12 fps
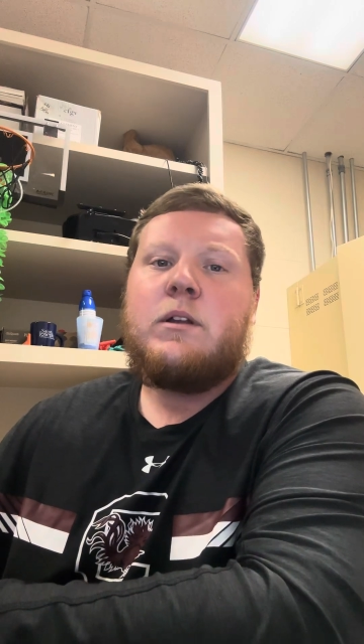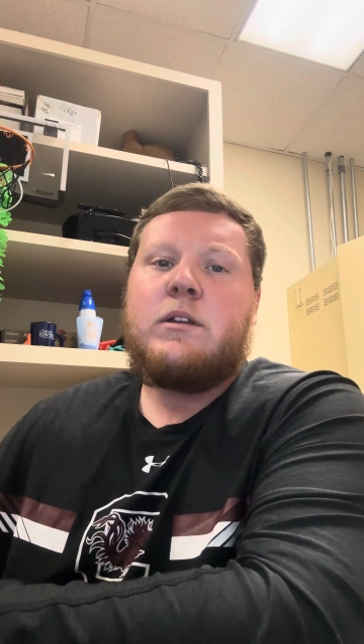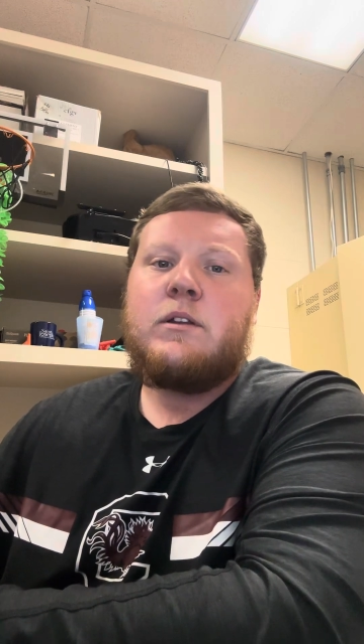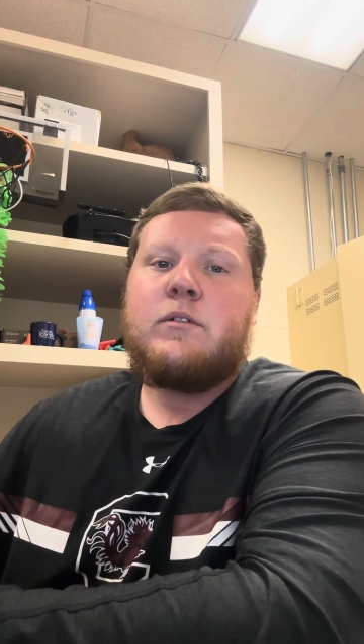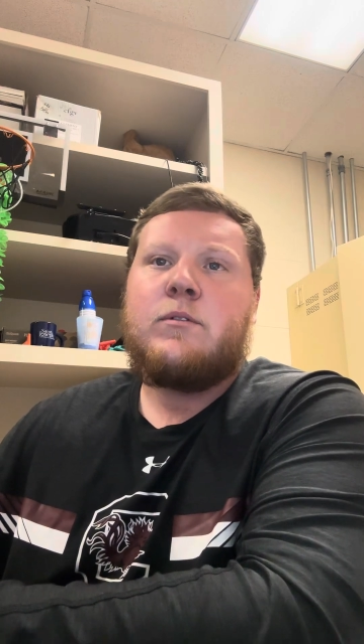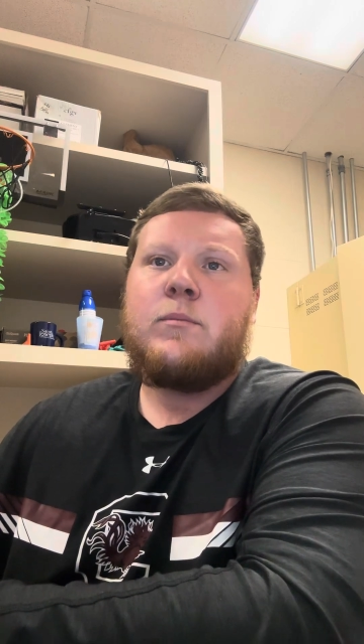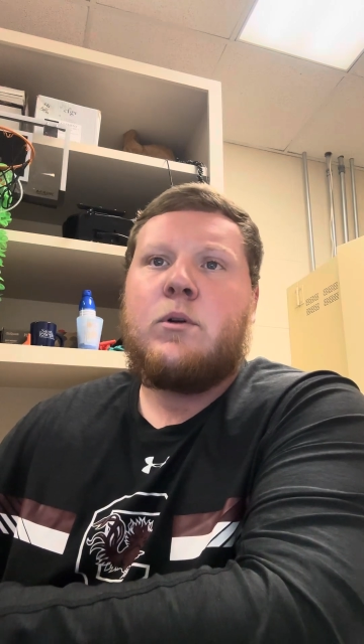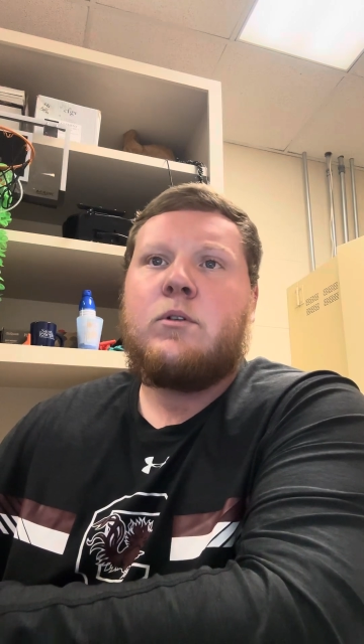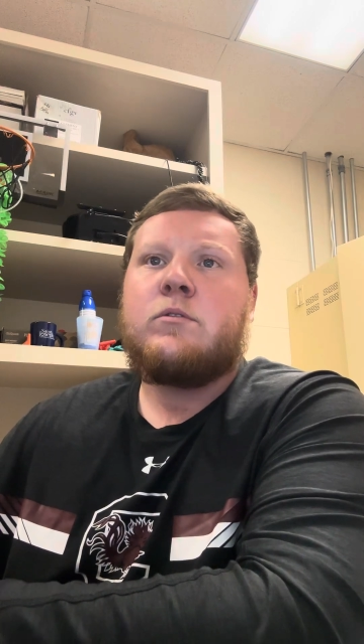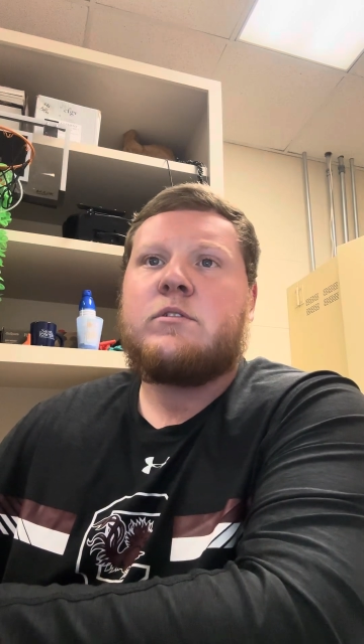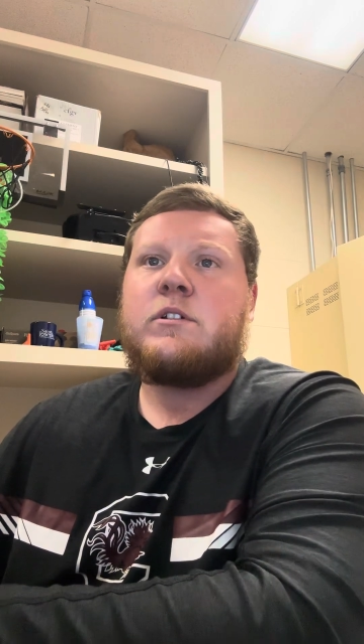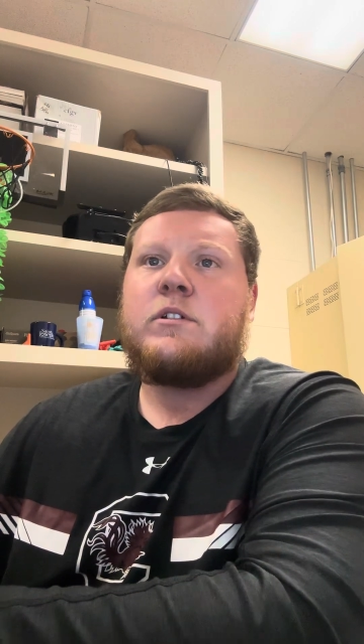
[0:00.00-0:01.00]
different
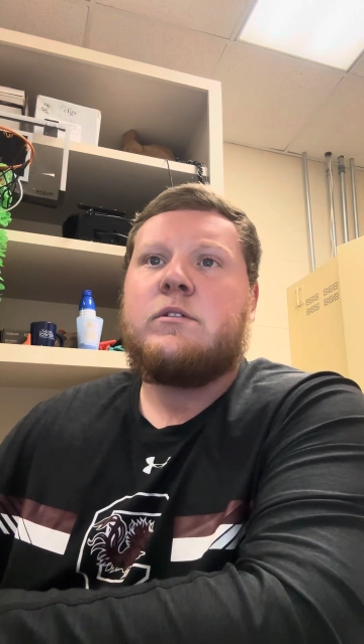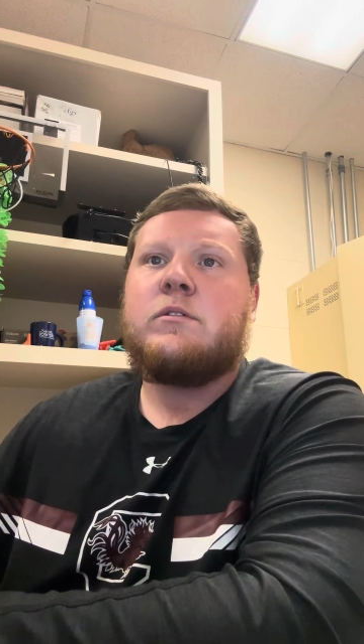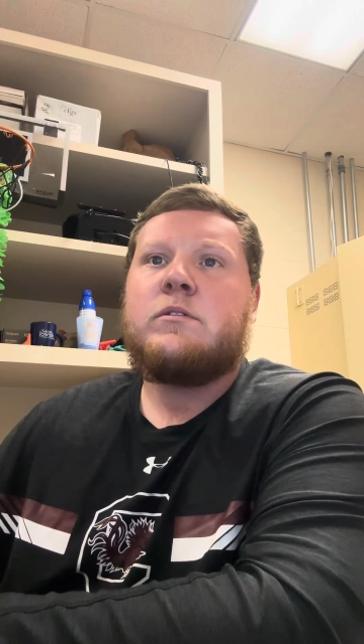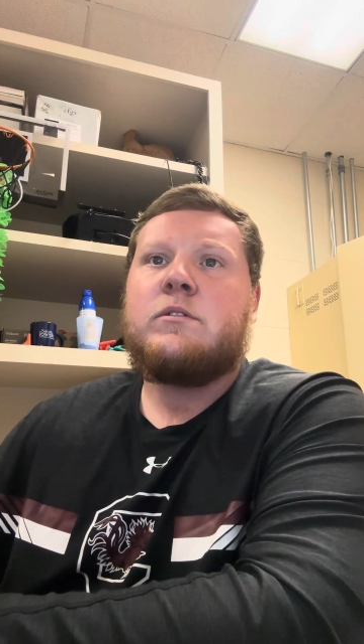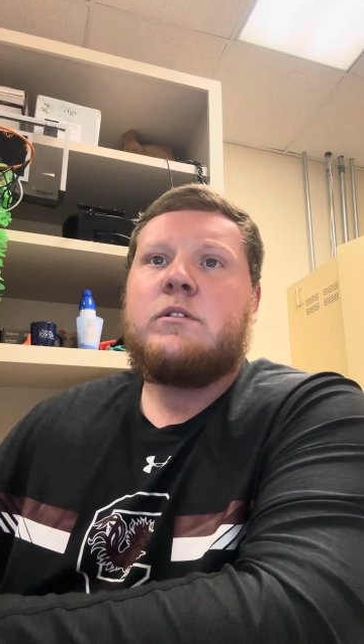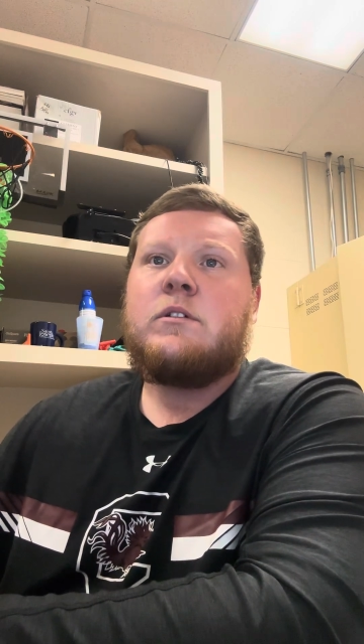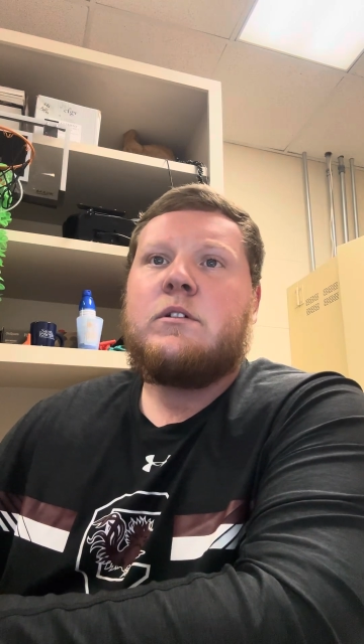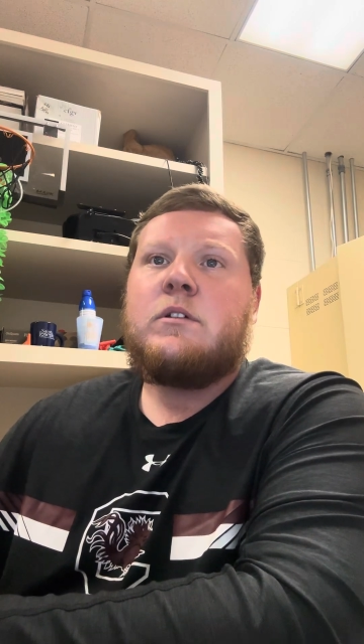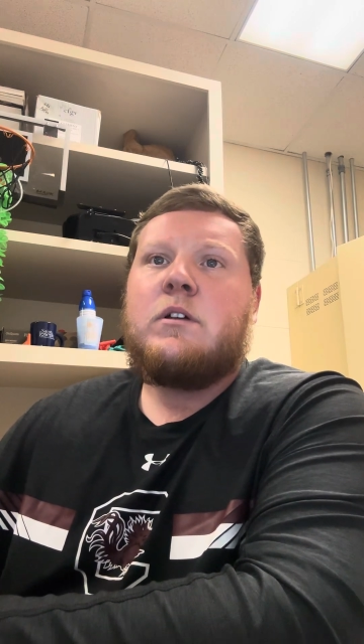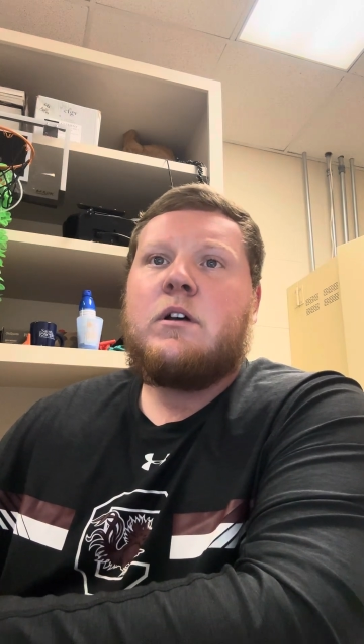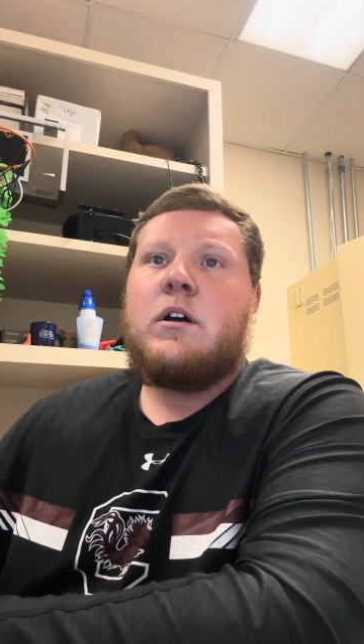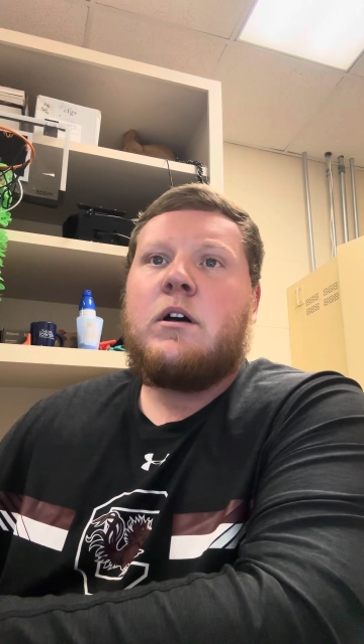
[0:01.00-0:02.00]
motor skills
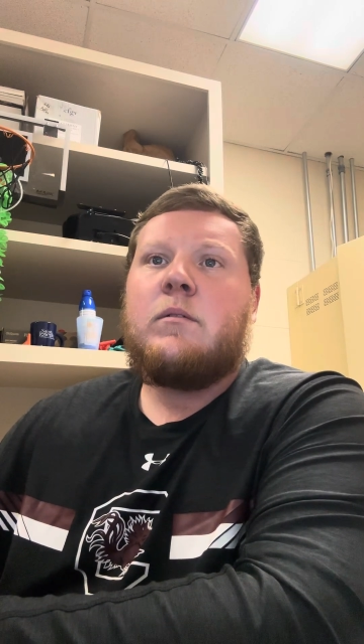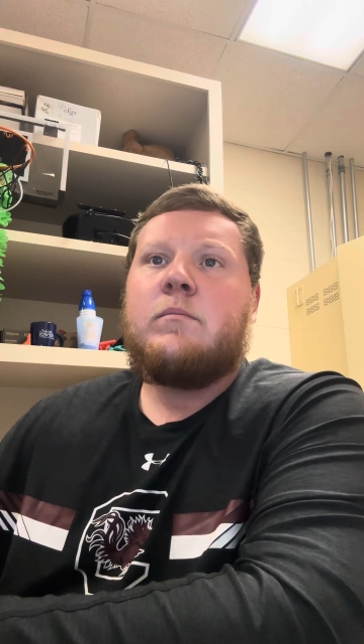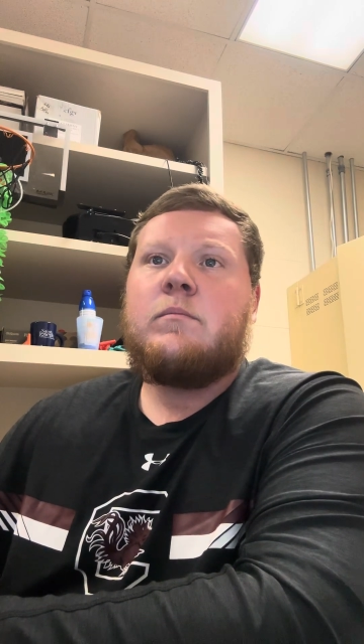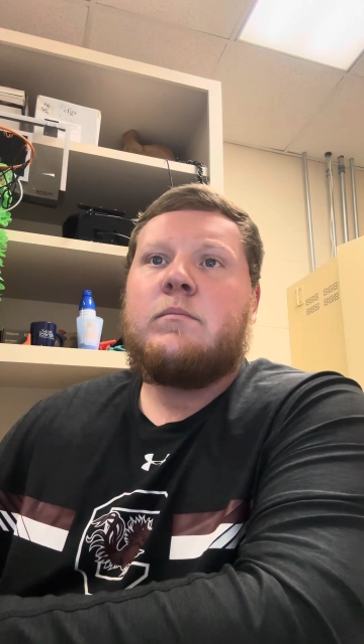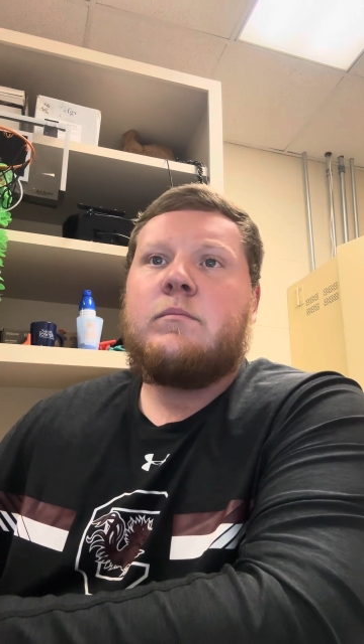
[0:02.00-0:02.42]
um,